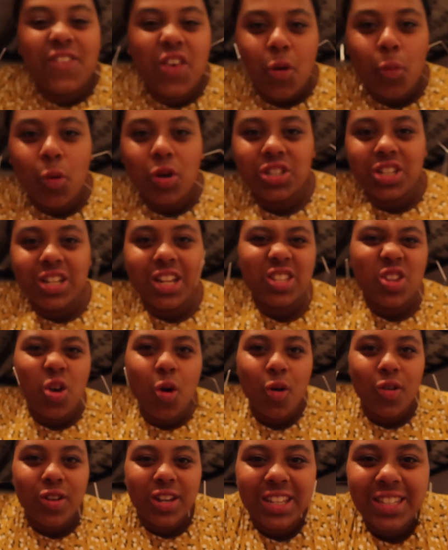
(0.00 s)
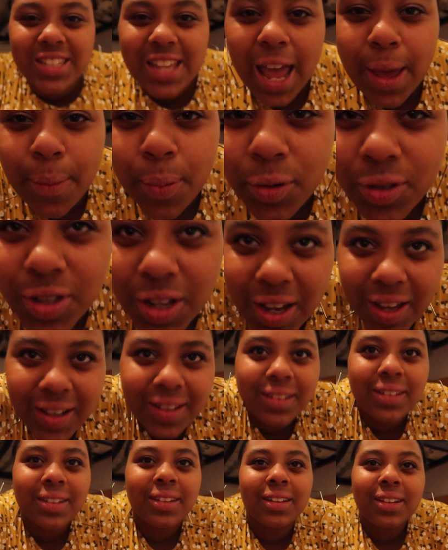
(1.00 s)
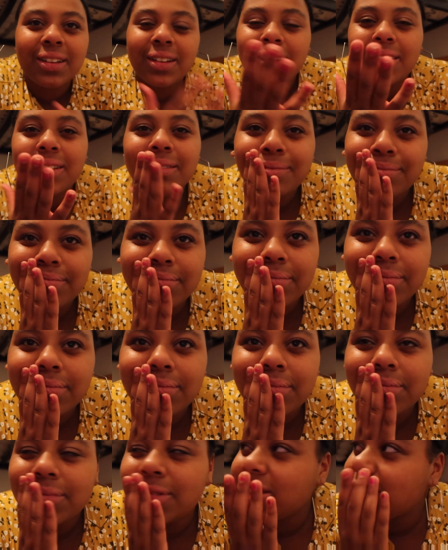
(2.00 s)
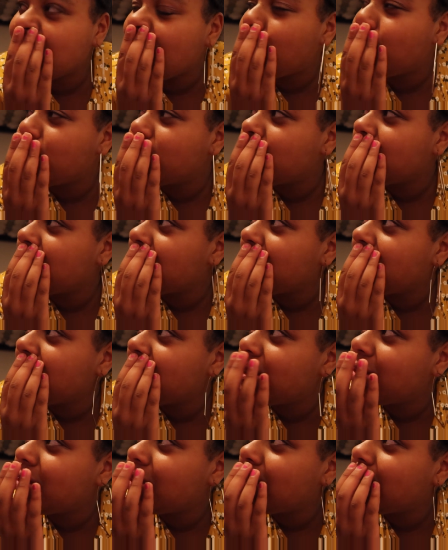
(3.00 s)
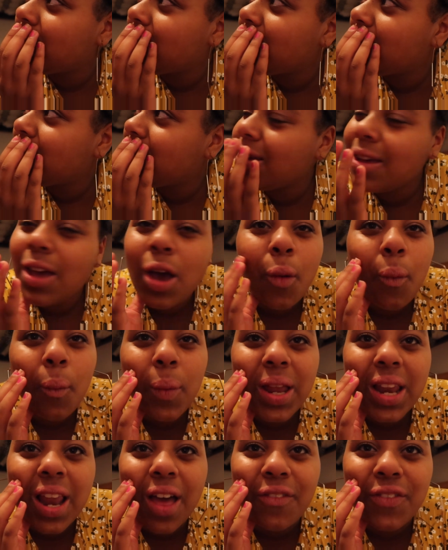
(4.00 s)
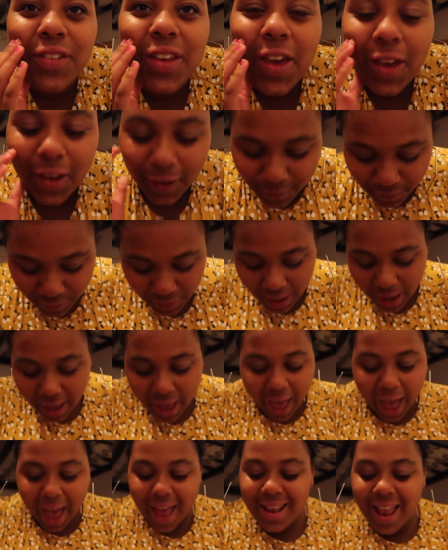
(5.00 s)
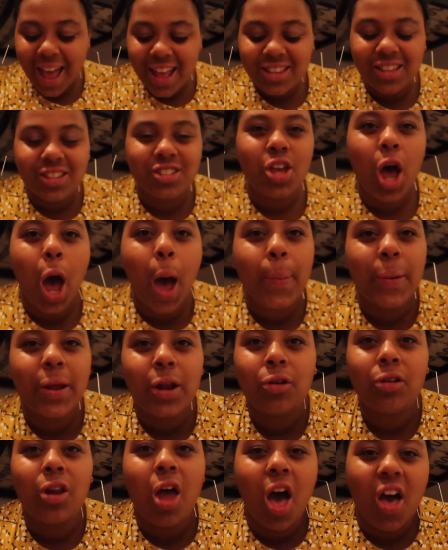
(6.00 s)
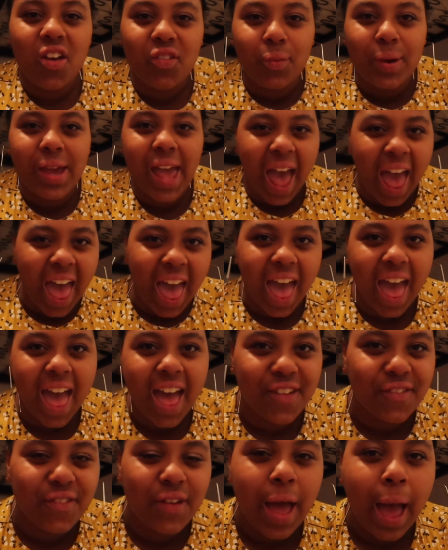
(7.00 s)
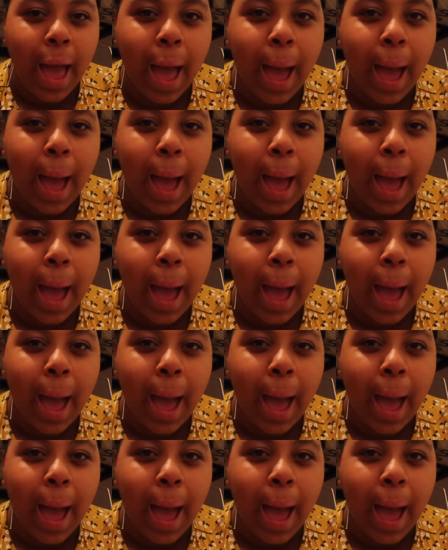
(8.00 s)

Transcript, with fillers: If you're watching this, Courtney Stapleton. Stapleton? We love you. We love you. And then to top it all off, we have